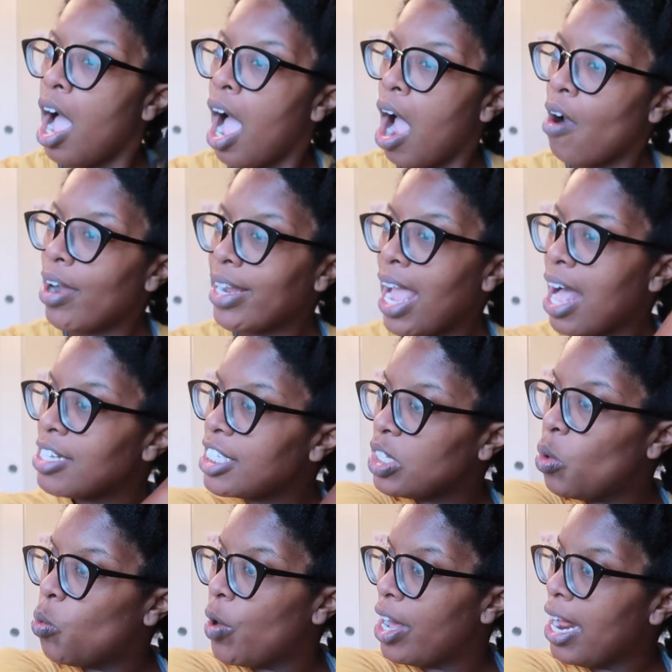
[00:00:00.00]
all right y'all
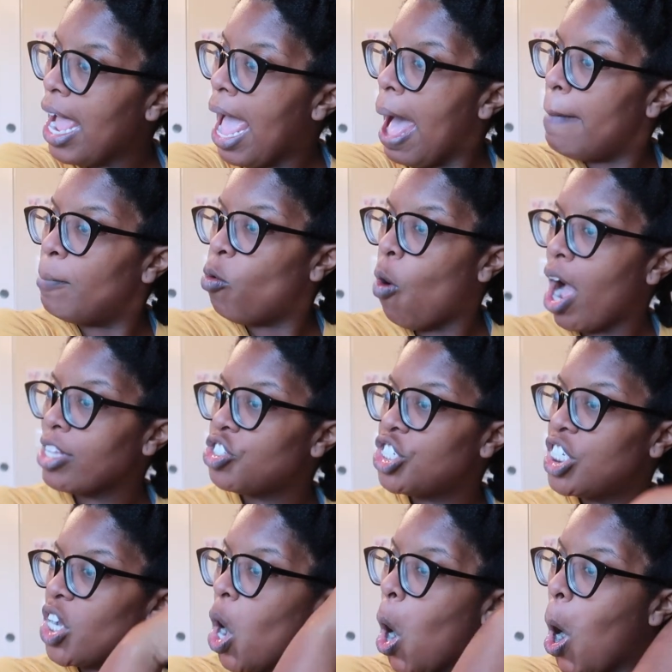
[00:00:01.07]
so what i'm
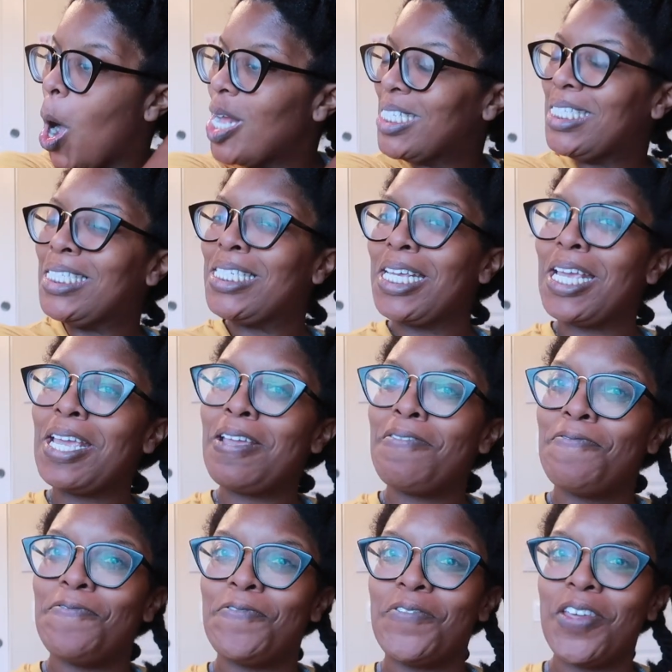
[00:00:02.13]
watching on
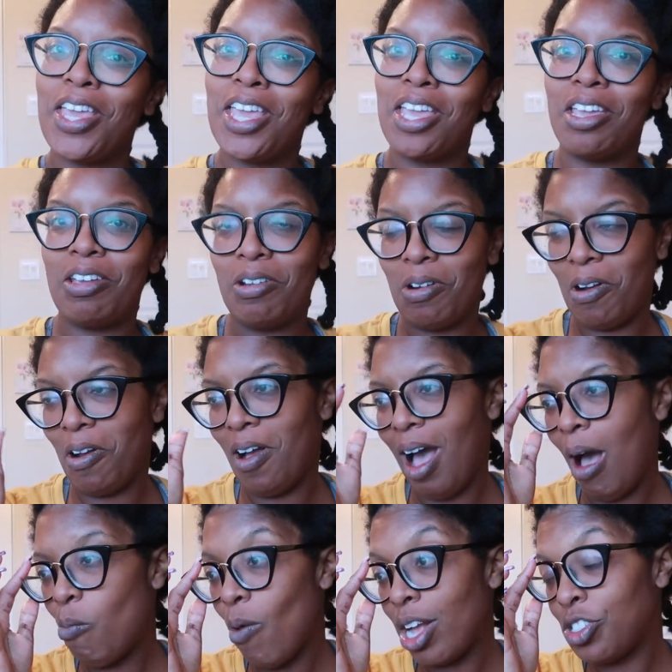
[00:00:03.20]
tv girl
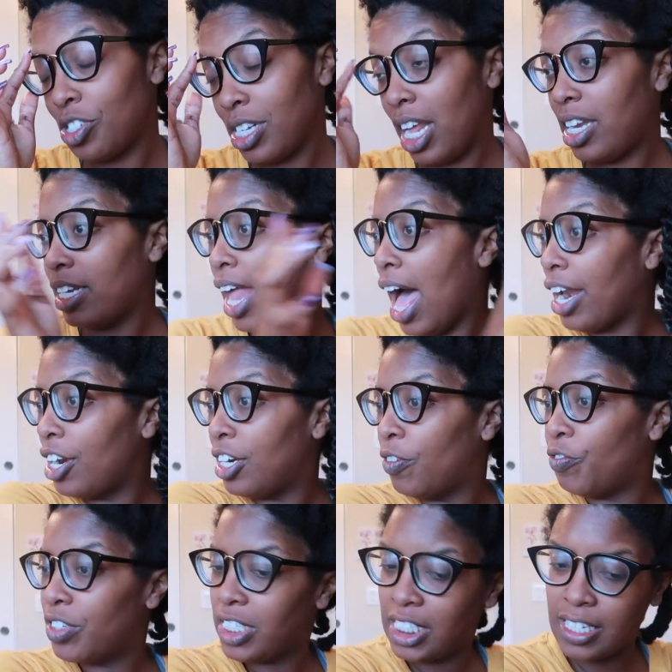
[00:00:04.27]
i'm watching a lot of
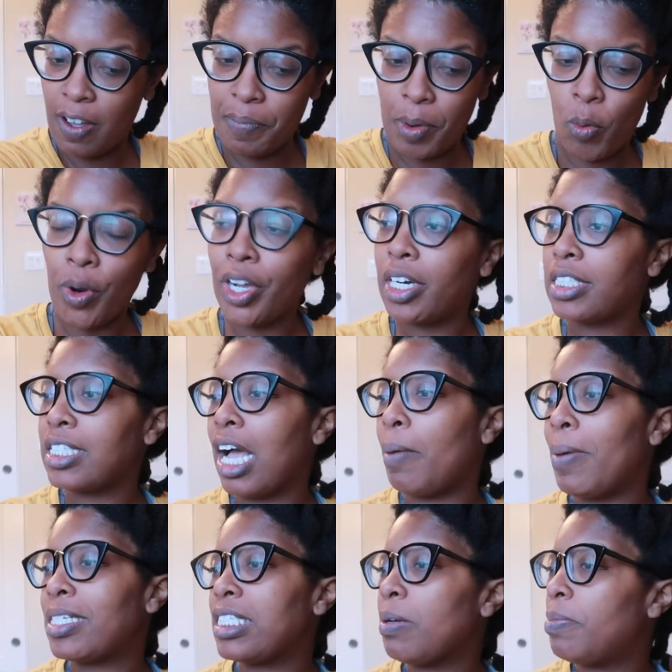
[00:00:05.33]
different stuff but we're gonna talk
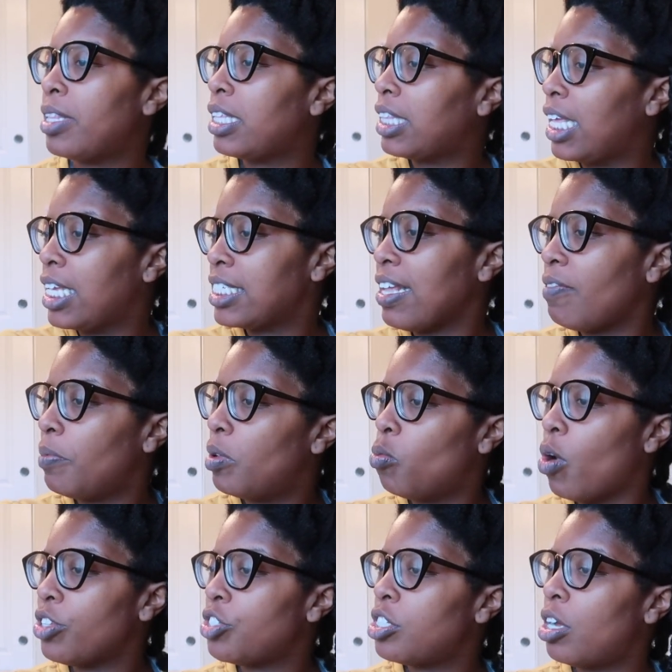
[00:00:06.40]
about some of the things i've been
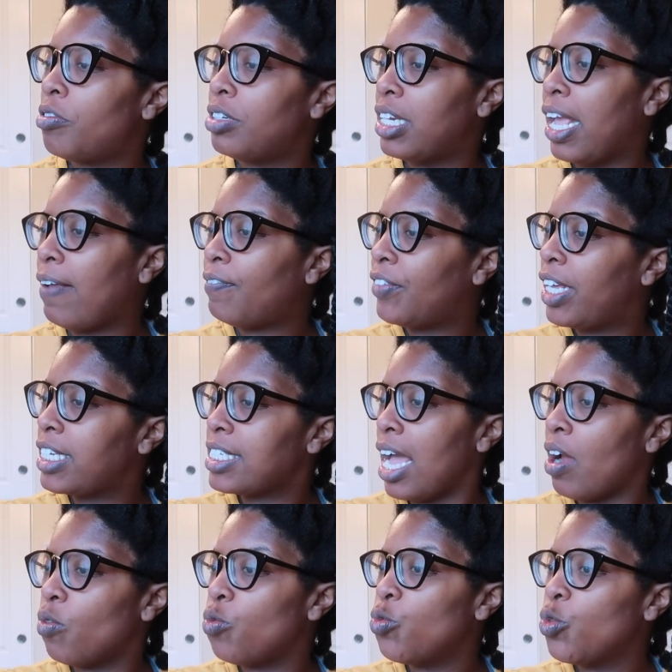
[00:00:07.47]
watching on netflix
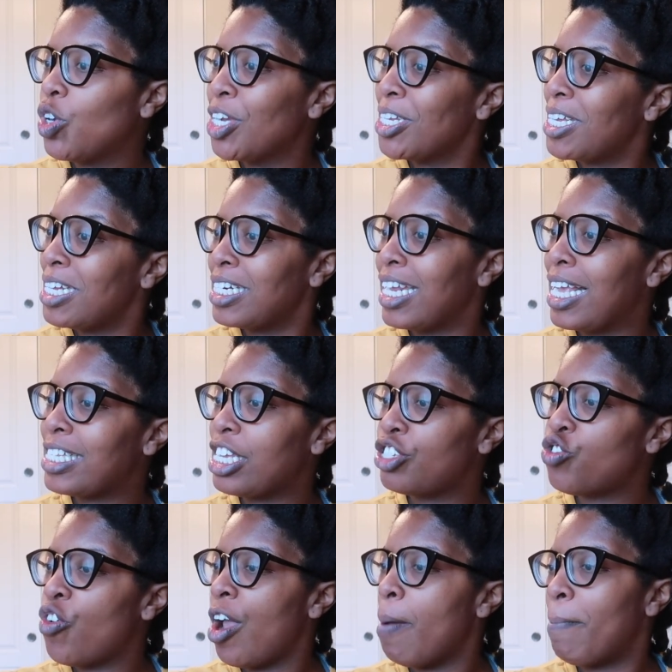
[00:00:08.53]
i really need to
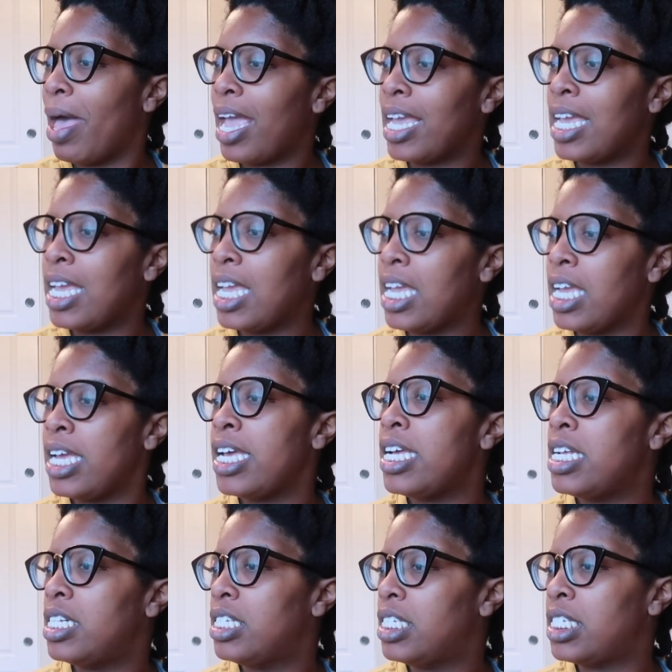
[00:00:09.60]
trim my
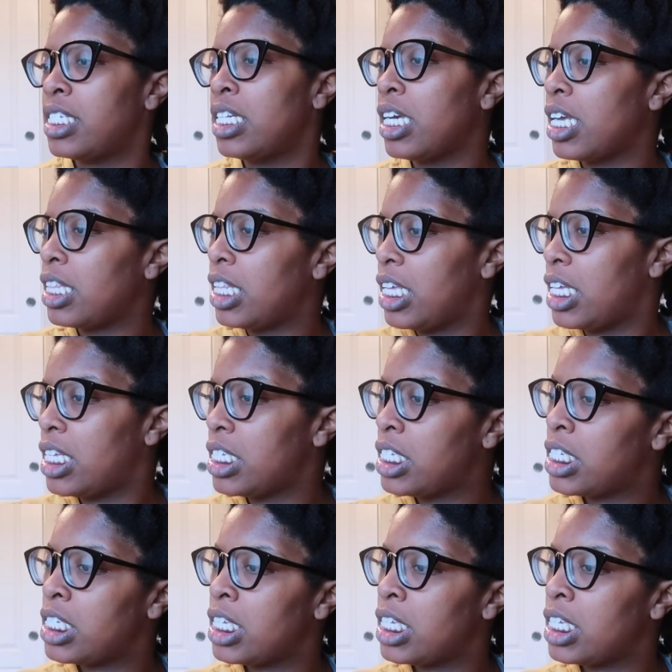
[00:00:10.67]
ends look at this